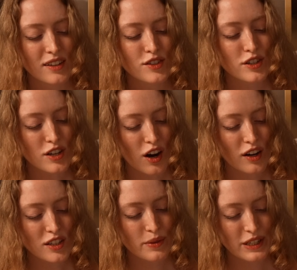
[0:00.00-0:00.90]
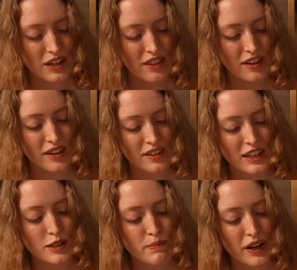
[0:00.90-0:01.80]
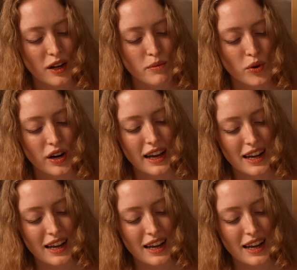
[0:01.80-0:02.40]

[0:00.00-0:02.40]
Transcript: To talk to each other is but a more